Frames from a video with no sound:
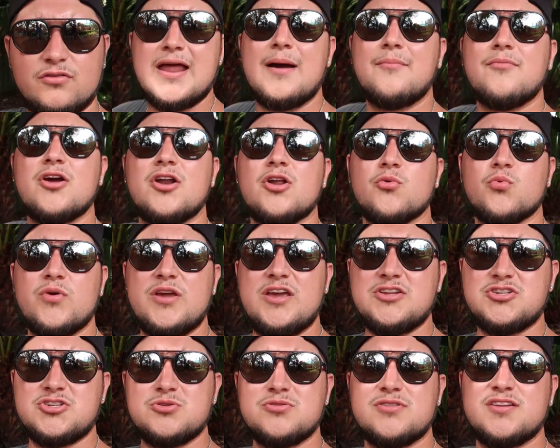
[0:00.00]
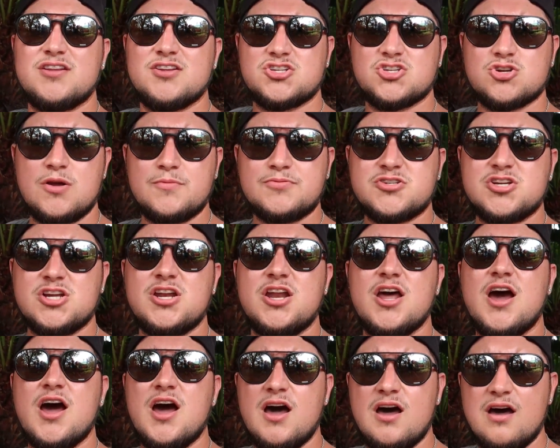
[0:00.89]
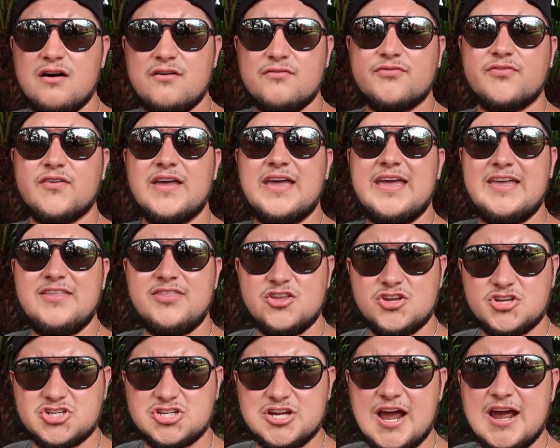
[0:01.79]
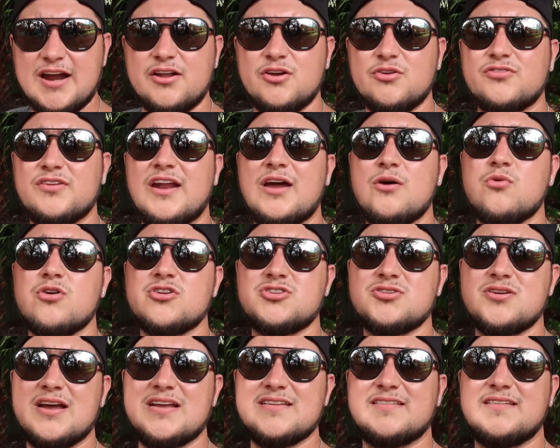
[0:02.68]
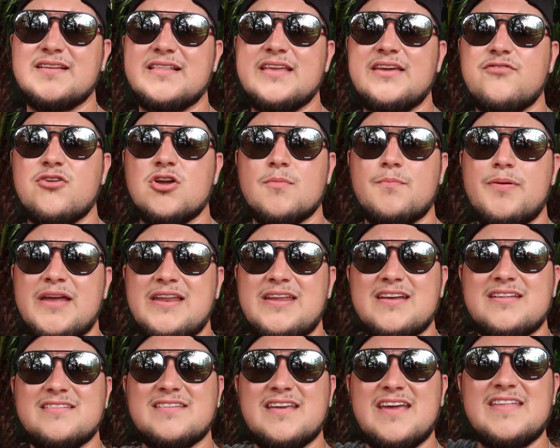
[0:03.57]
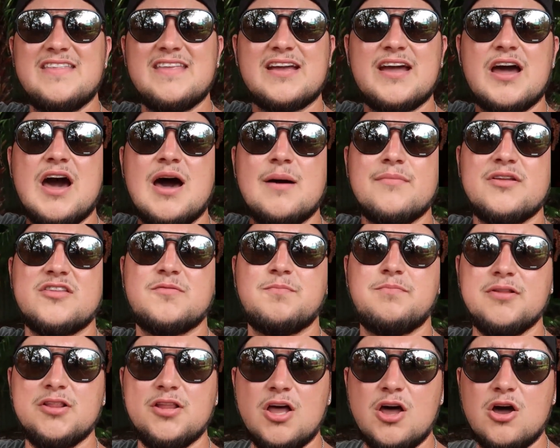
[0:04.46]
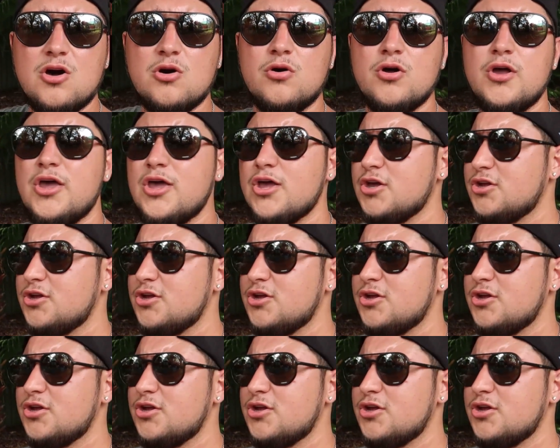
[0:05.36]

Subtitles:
Now I'm going to read you the description of In the Shadows, and I want you guys to leave your opinions in the comments below.